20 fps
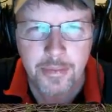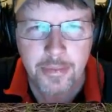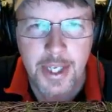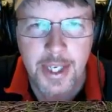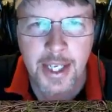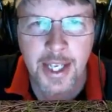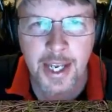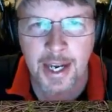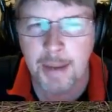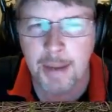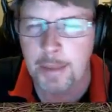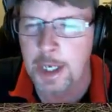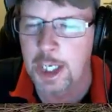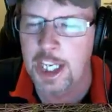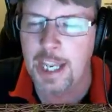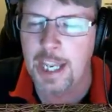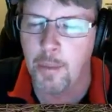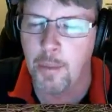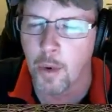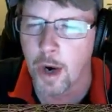And I'm going to
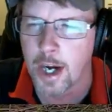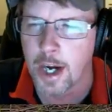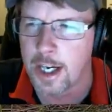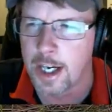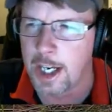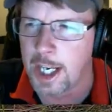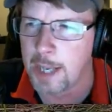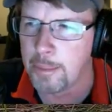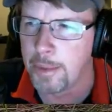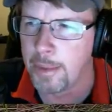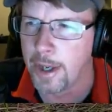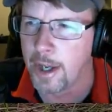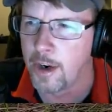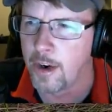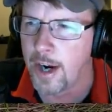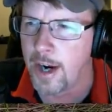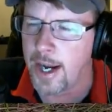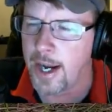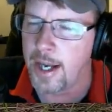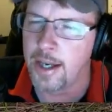keep working to get
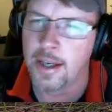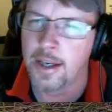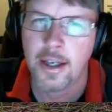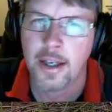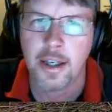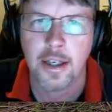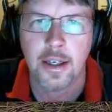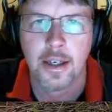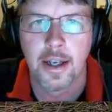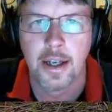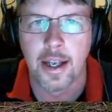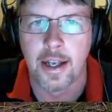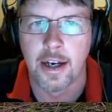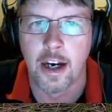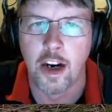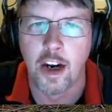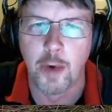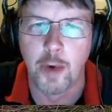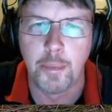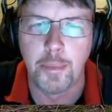better at it. And I
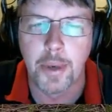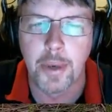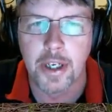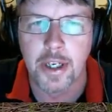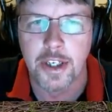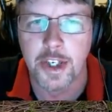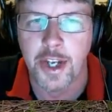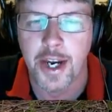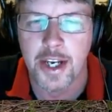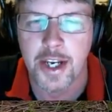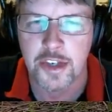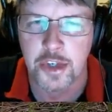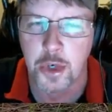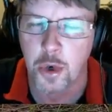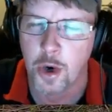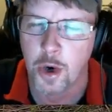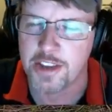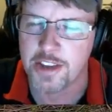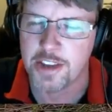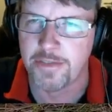hope uh, you guys who
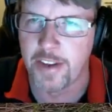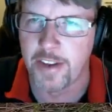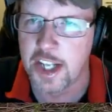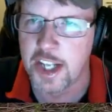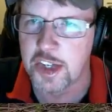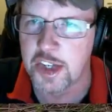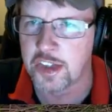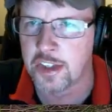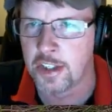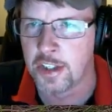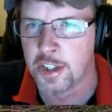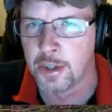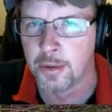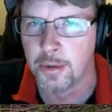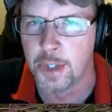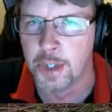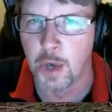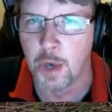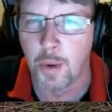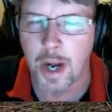are on the fence,
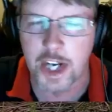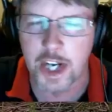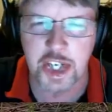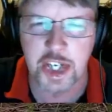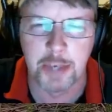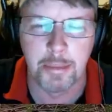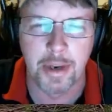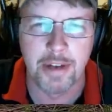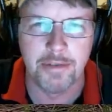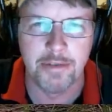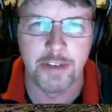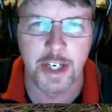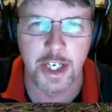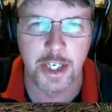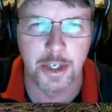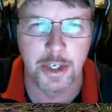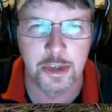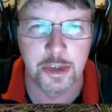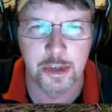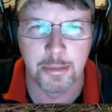you're watching my
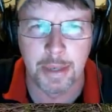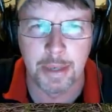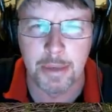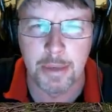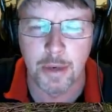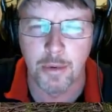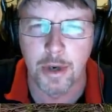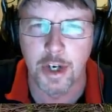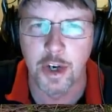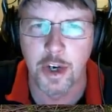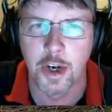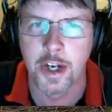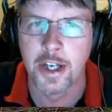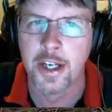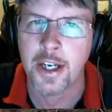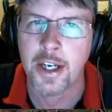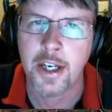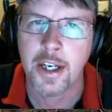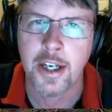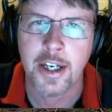videos and maybe wondering
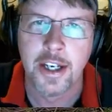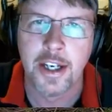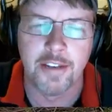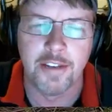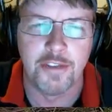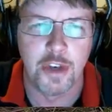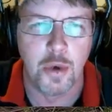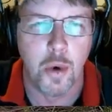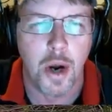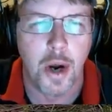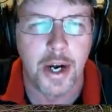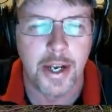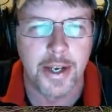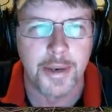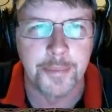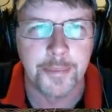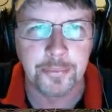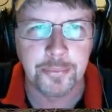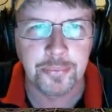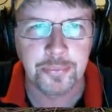if you want
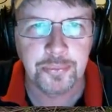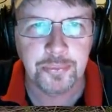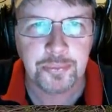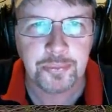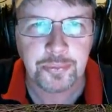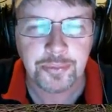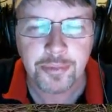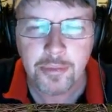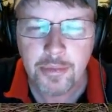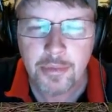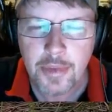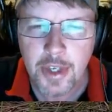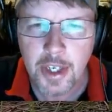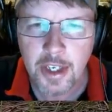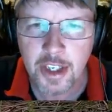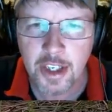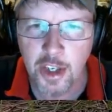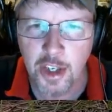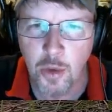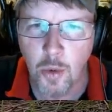to
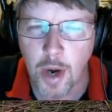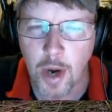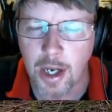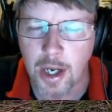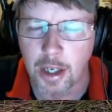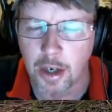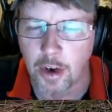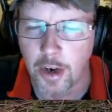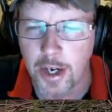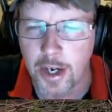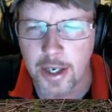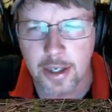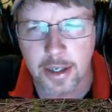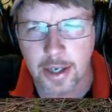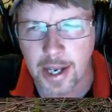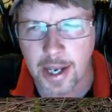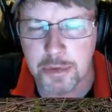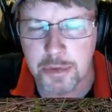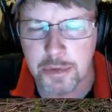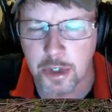you want to learn it,
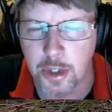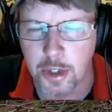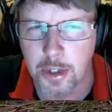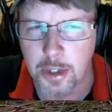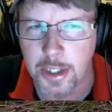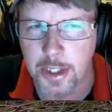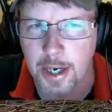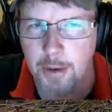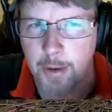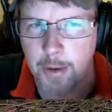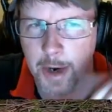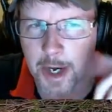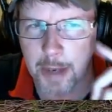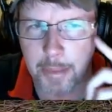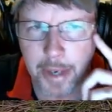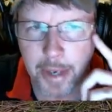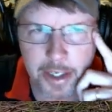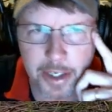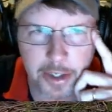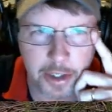absolutely I
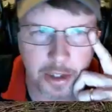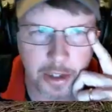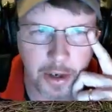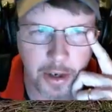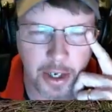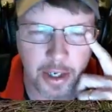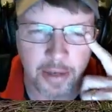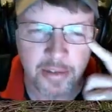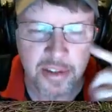recommend you learn it.